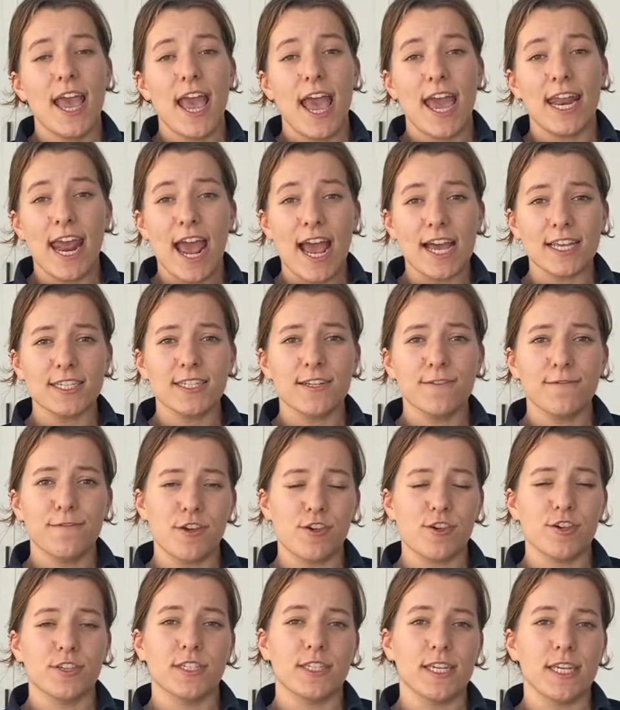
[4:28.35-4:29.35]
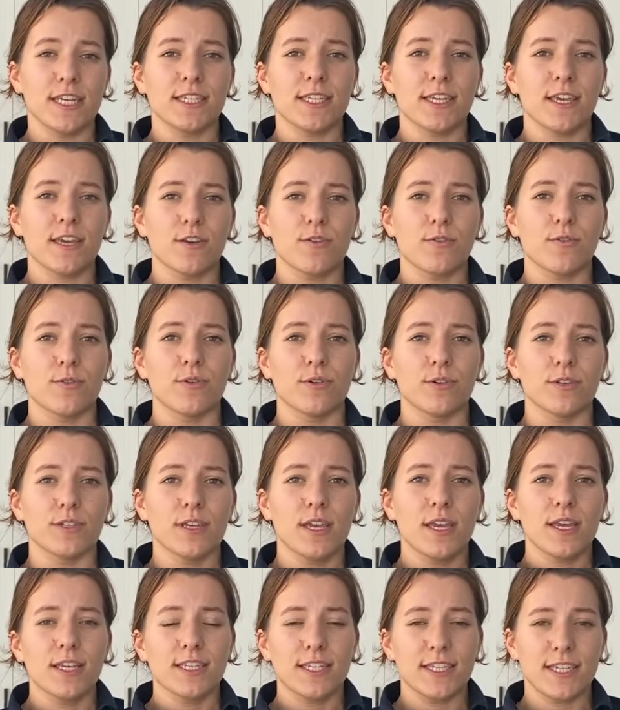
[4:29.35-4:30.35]
And as deficiencies can cause
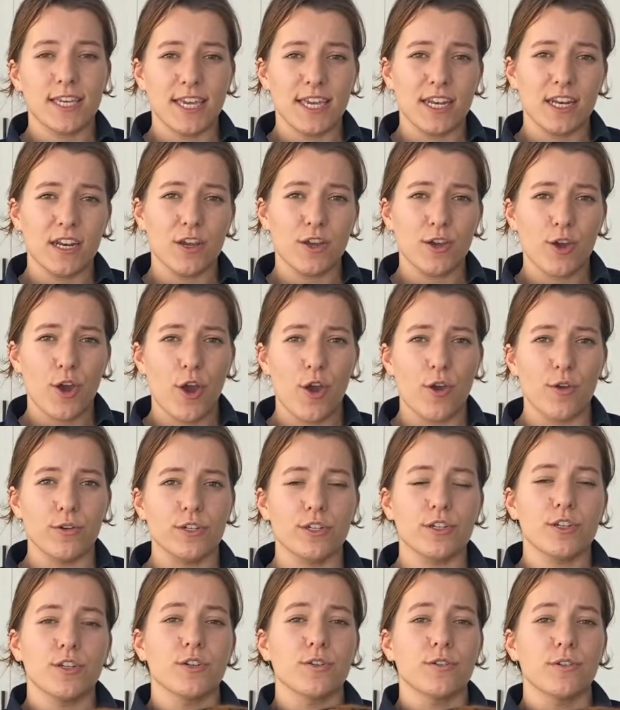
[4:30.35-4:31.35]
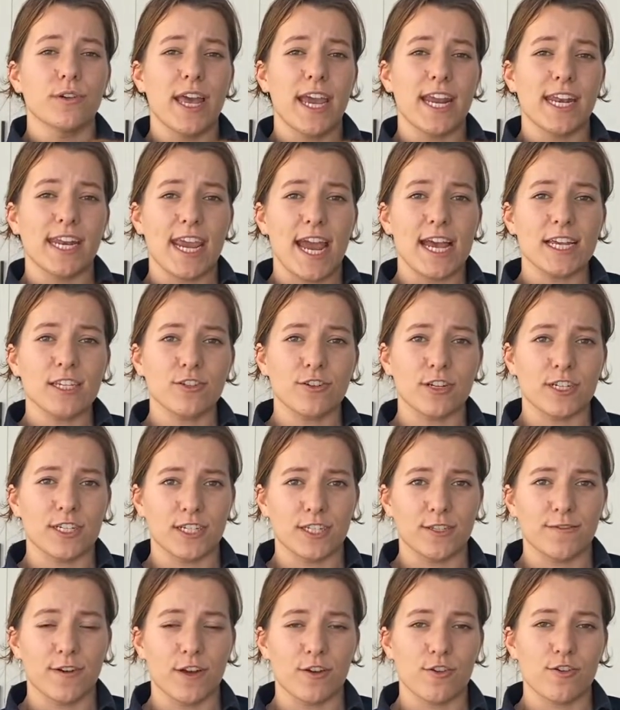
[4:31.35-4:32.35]
skin, coat, neural, and gastric
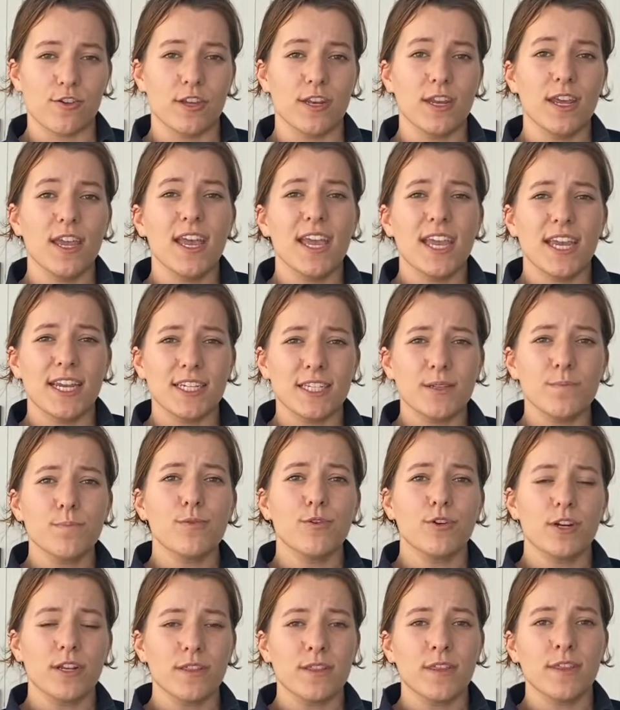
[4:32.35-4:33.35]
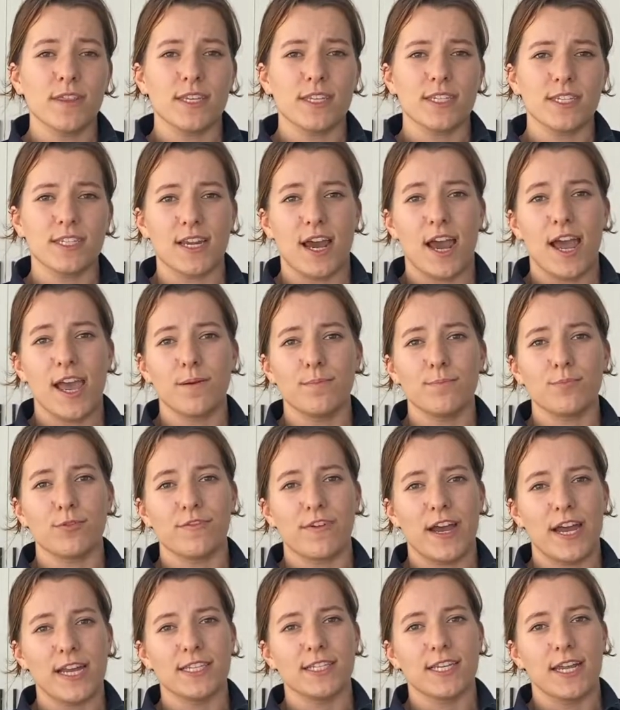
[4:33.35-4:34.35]
dysfunction, it is important that this diet
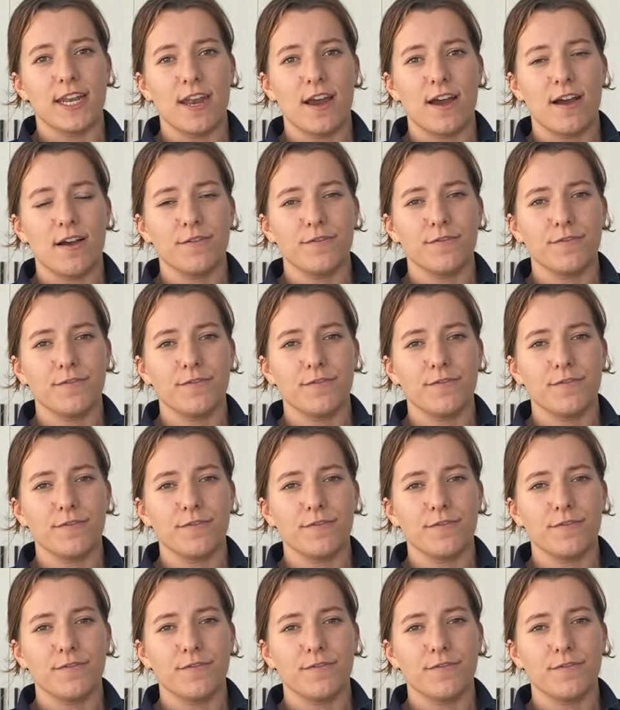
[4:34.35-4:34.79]
provides enough.